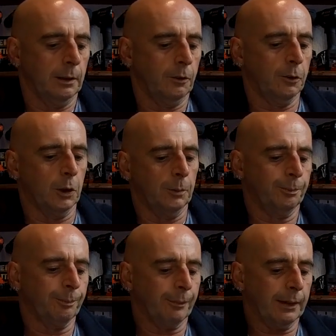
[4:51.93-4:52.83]
So,
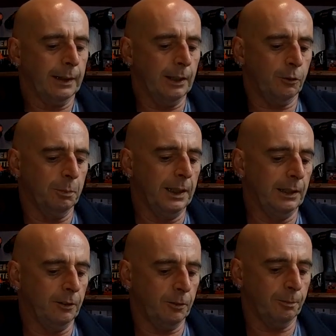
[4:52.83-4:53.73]
this
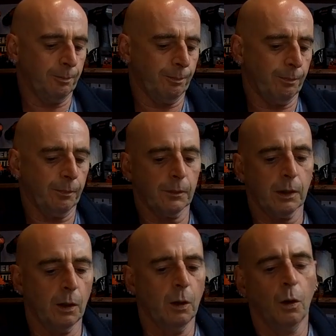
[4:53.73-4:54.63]
means
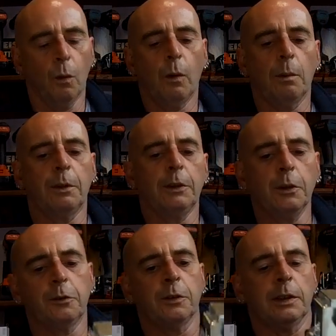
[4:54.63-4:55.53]
when we're
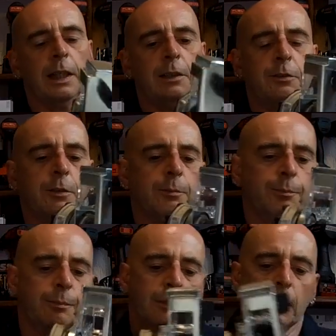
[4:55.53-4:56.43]
using this,
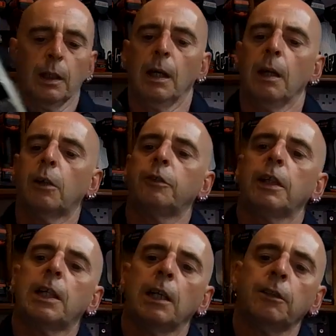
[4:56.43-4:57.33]
because your
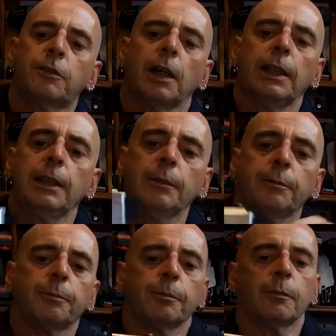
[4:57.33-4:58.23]
gun sight
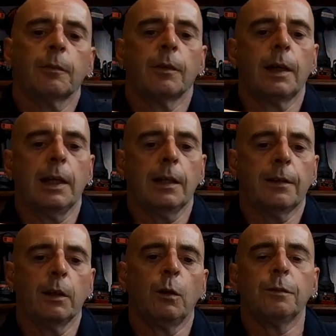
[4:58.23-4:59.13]
there,
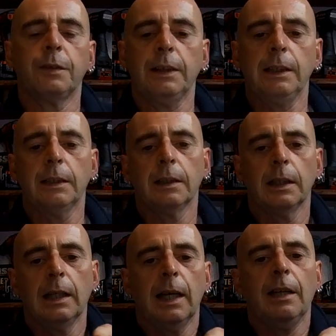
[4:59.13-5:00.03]
the little V,
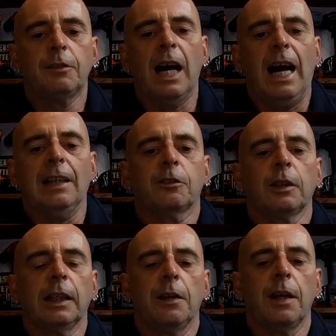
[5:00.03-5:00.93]
is
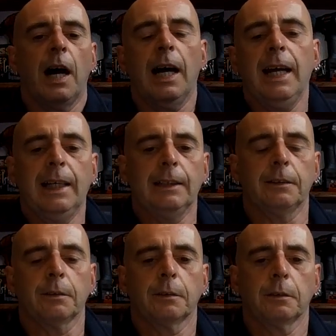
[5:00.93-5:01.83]
actually at that
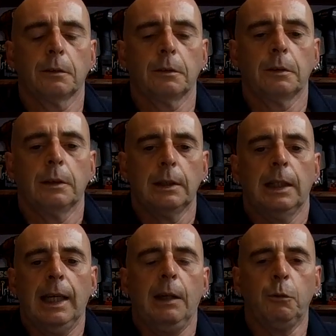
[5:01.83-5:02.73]
end.
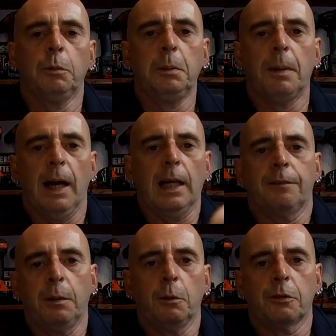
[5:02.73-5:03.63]
It would be better
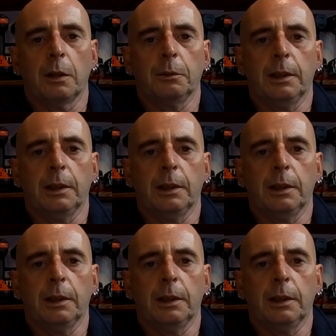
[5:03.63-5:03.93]
if it was round